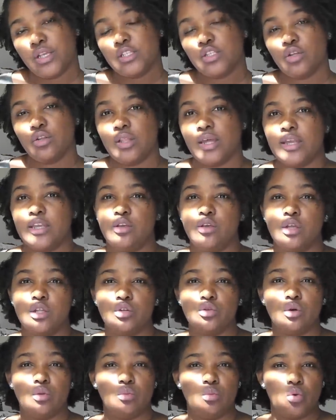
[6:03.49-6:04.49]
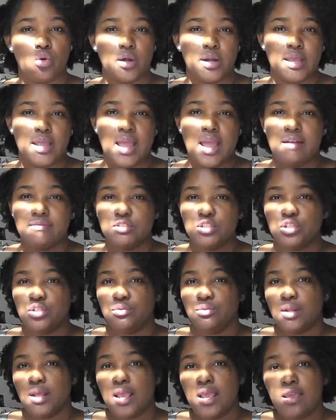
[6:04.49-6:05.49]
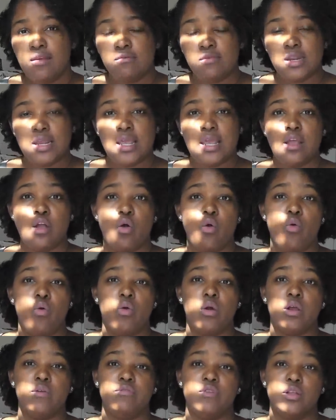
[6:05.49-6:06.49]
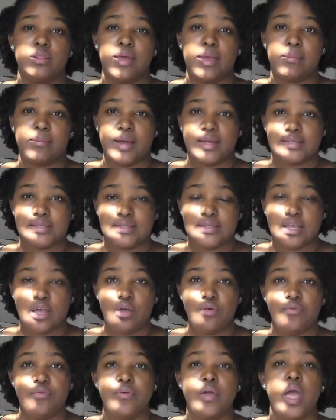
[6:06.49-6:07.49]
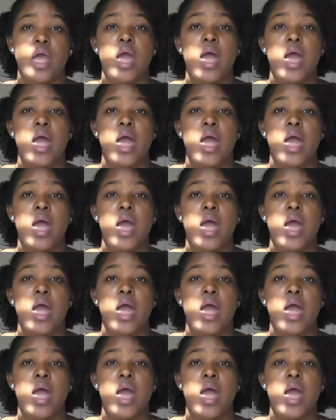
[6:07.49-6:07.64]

So like you can do a morning, afternoon, evening, or if you're like myself,